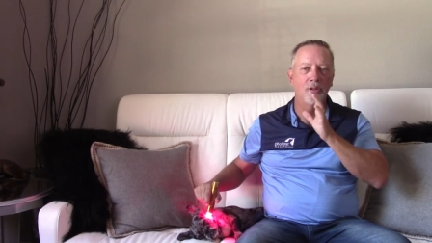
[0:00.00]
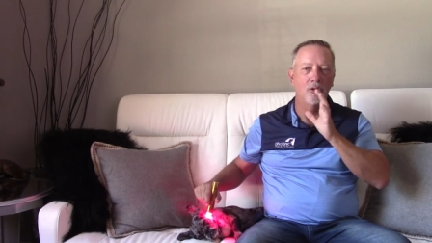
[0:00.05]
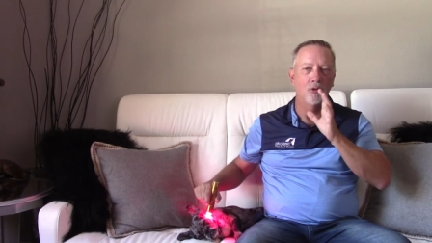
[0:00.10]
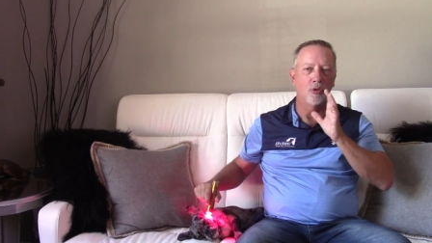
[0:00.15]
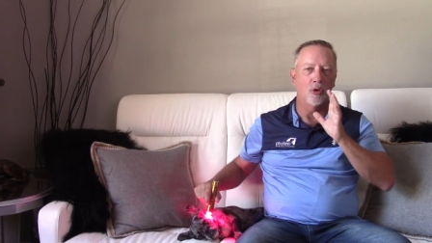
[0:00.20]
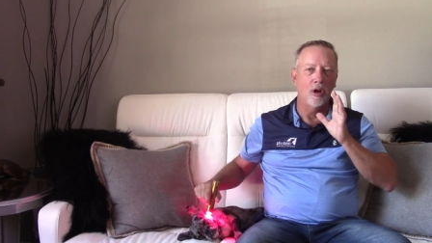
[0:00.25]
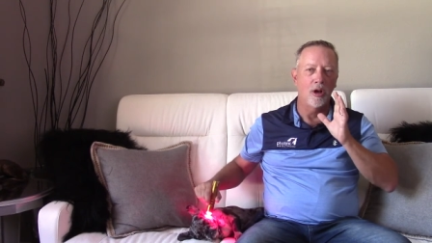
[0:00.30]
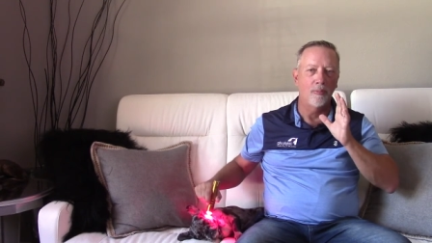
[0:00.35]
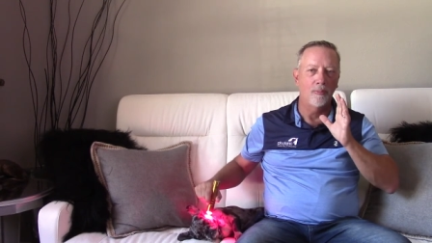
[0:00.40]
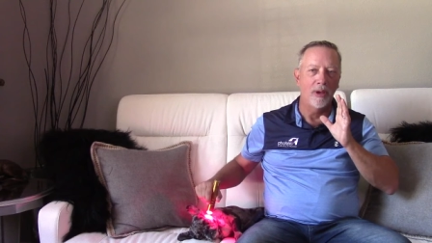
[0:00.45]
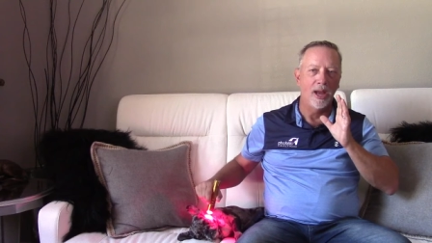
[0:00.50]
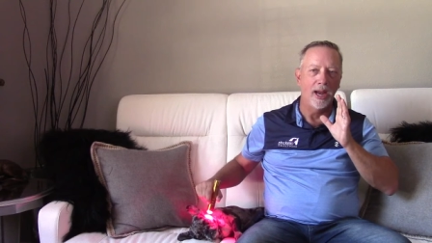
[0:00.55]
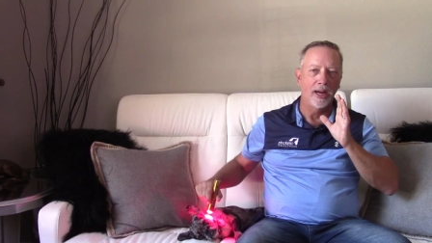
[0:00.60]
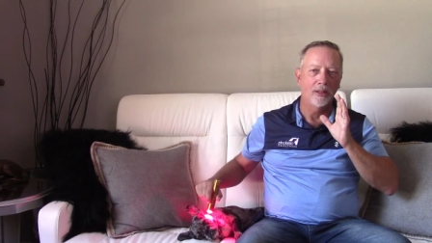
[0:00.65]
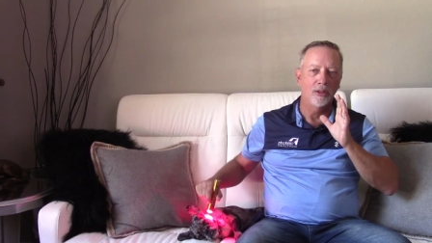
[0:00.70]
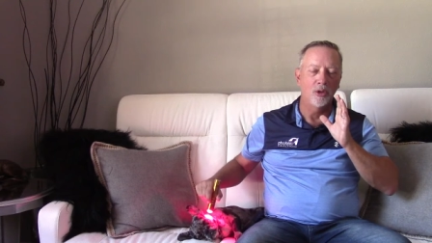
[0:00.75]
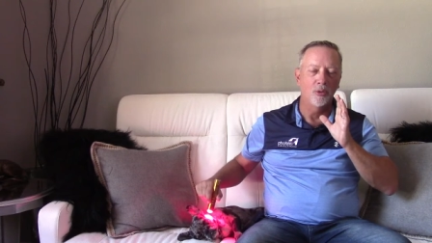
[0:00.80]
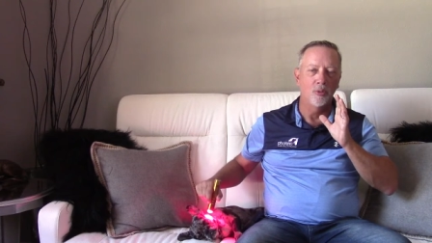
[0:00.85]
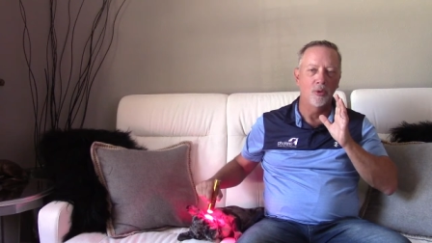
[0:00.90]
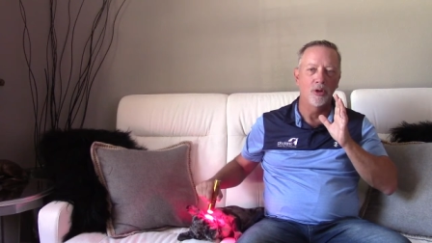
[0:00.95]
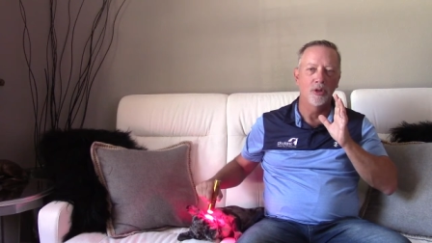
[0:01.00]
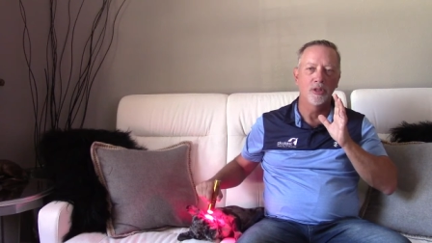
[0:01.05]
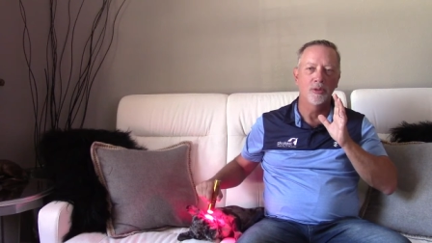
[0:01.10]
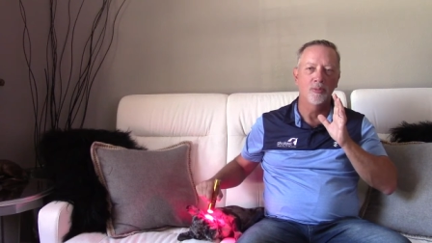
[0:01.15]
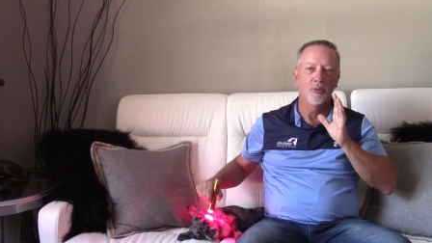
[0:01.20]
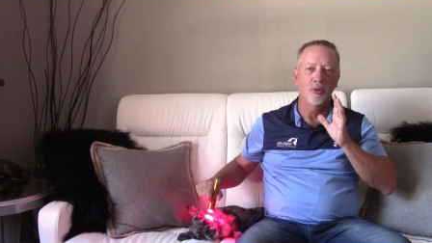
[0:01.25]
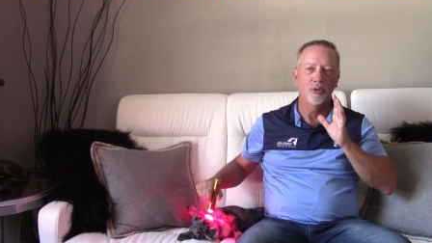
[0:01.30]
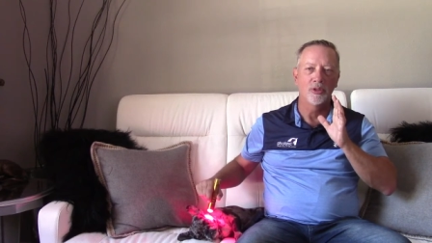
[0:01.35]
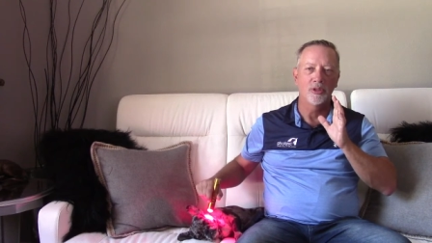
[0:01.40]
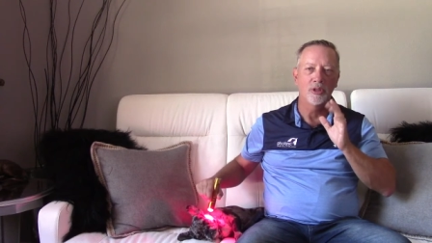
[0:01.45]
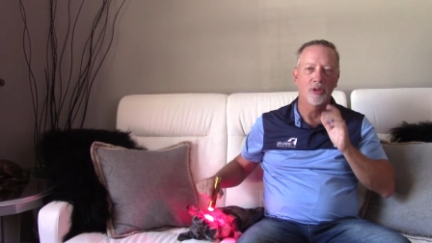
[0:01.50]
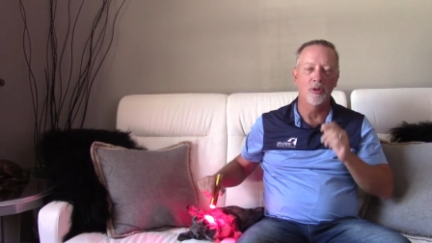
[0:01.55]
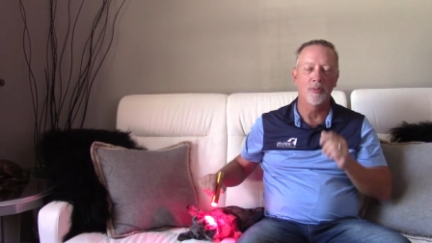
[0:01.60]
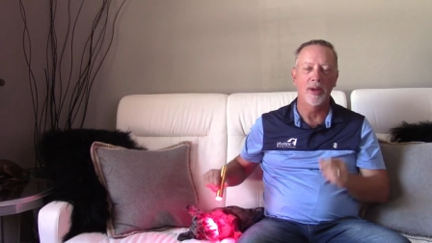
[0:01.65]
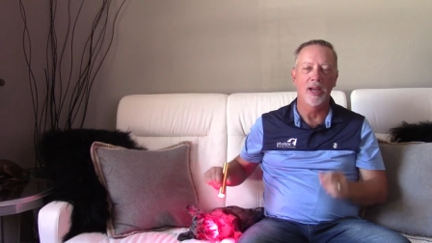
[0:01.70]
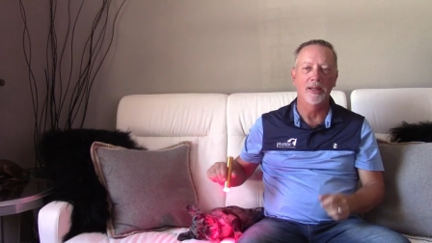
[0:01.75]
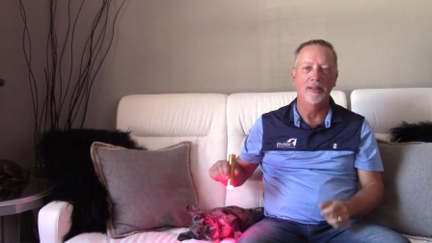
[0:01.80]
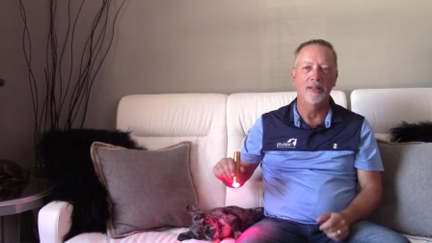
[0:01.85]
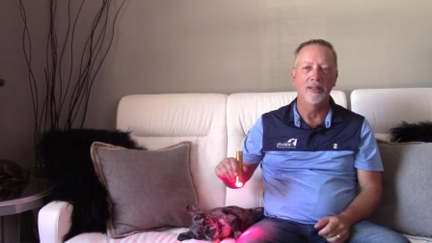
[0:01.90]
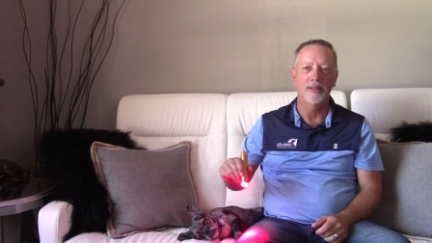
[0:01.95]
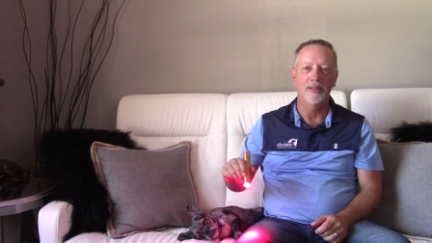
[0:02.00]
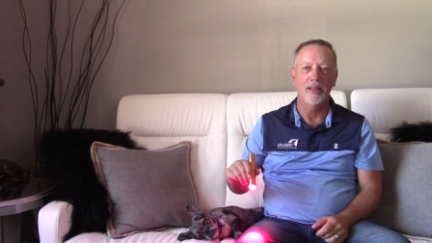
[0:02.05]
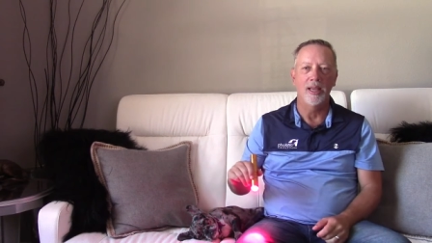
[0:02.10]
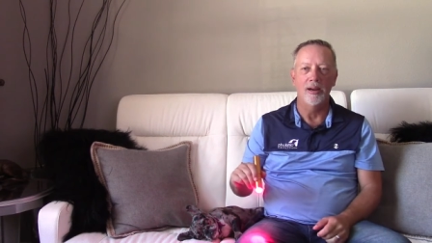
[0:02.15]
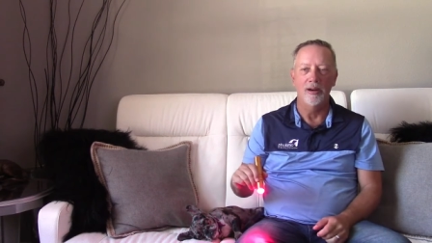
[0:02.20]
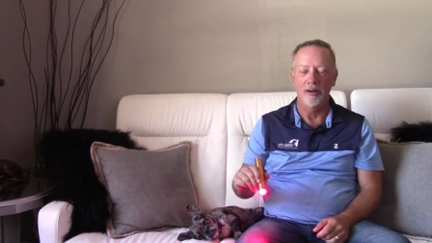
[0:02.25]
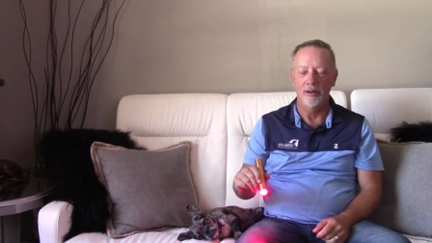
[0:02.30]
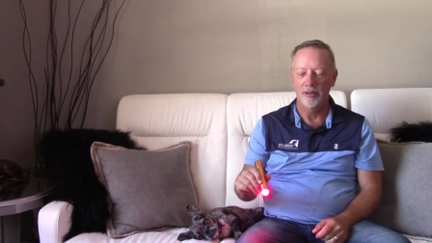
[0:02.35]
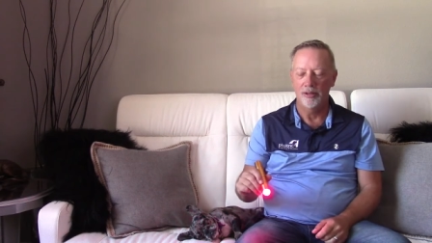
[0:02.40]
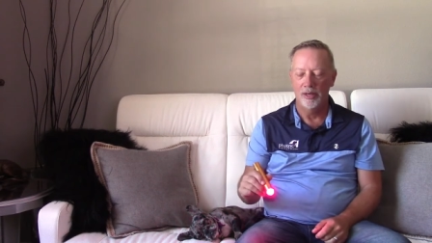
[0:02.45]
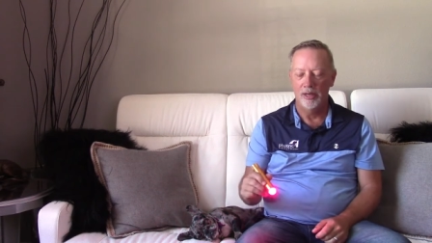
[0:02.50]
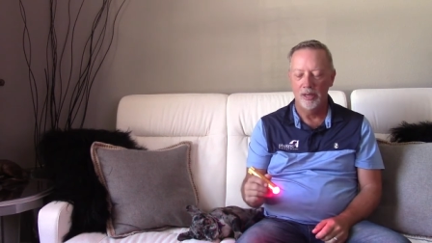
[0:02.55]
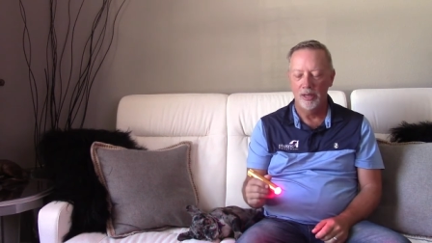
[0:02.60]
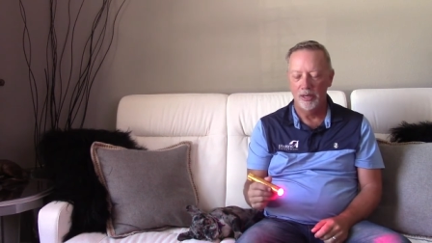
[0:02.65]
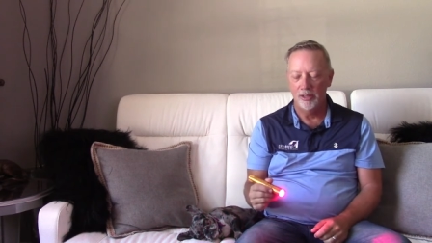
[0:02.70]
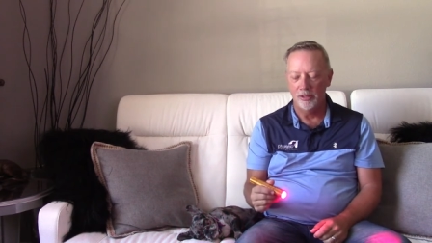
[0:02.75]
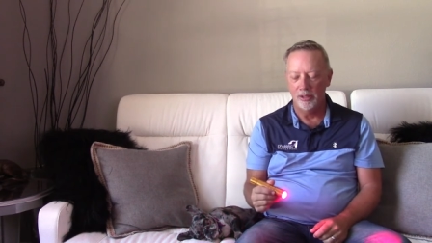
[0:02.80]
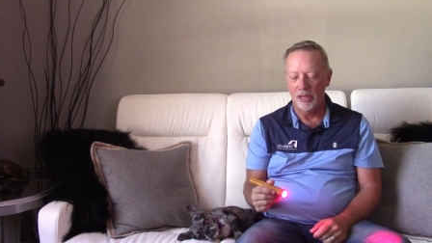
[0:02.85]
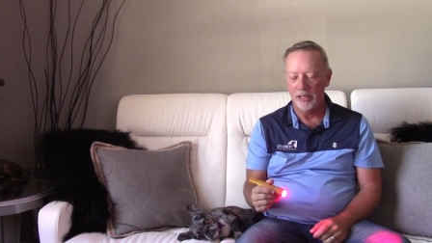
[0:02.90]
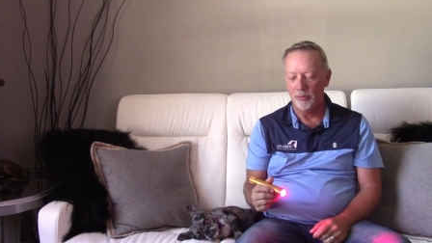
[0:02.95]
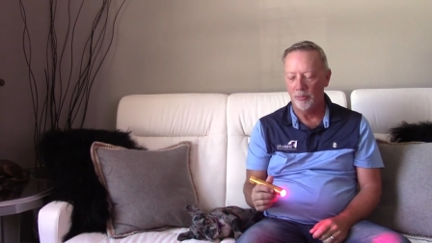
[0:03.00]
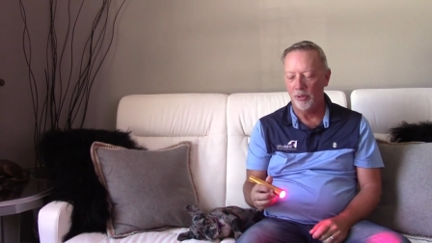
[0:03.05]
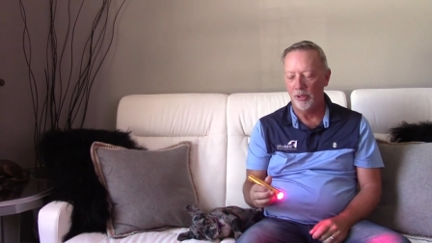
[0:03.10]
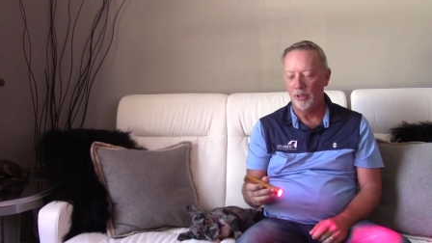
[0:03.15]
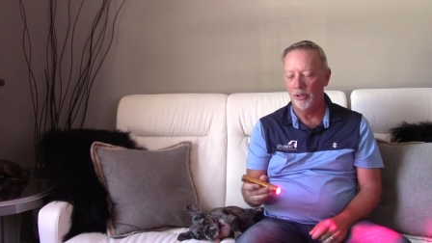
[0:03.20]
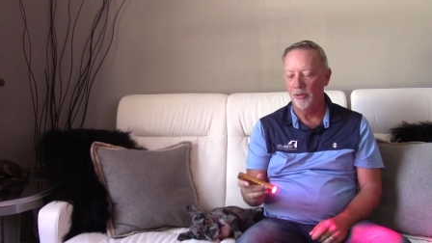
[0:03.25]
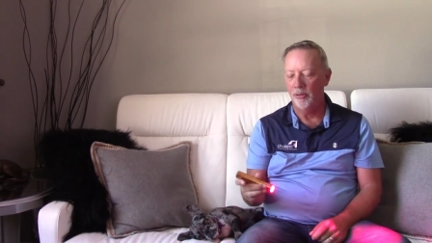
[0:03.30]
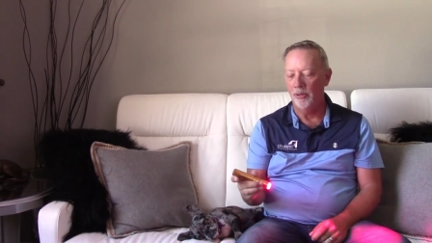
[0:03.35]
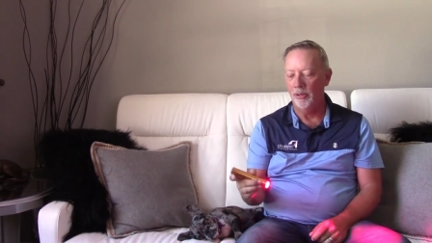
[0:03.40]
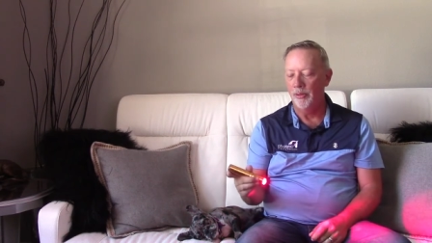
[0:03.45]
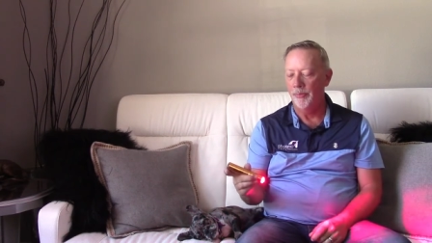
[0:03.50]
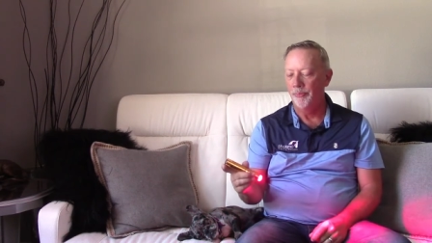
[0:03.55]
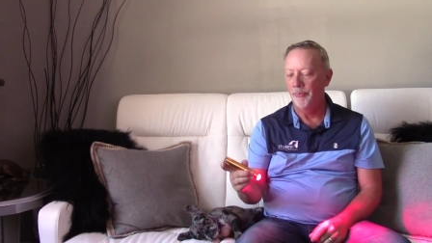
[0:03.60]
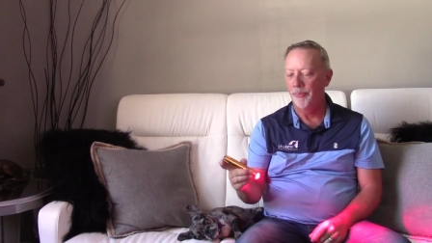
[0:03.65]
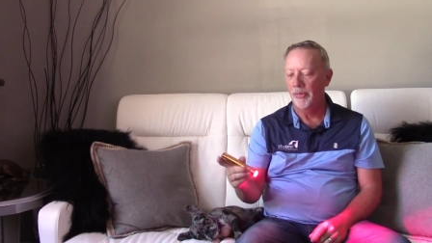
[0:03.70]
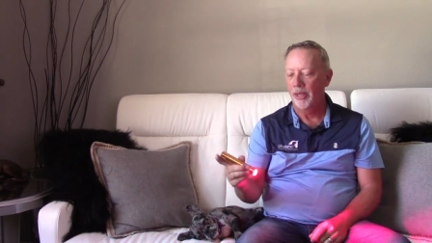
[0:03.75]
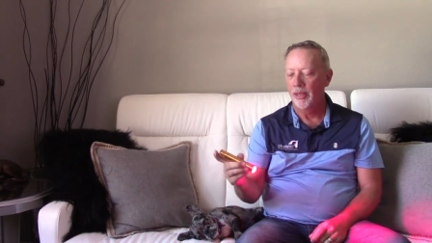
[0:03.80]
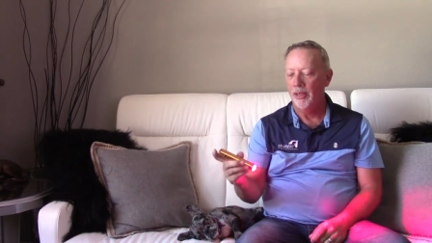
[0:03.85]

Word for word: to draw back to where it's supposed to go back to center. So that's pretty cool.